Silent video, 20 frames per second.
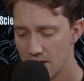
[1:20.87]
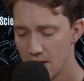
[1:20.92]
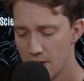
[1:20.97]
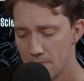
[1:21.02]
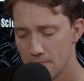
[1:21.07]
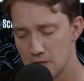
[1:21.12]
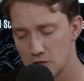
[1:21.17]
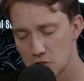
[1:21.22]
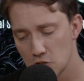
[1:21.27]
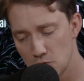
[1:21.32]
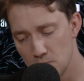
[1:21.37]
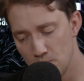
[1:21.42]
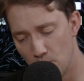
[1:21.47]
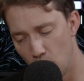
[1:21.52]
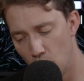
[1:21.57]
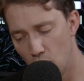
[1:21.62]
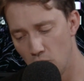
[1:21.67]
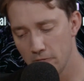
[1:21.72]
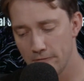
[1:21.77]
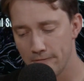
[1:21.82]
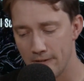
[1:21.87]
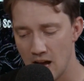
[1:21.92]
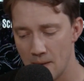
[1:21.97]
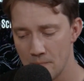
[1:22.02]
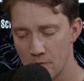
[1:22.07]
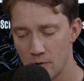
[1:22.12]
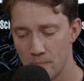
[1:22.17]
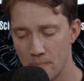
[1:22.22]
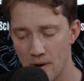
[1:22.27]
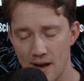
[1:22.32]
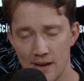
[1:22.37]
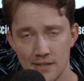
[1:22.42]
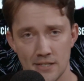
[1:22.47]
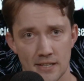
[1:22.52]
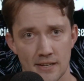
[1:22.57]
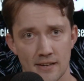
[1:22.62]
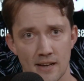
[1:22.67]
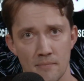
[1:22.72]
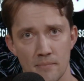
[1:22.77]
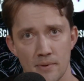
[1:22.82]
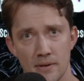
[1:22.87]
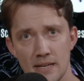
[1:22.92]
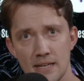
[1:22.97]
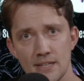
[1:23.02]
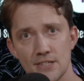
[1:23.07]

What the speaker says: For the small pharma or biotech company,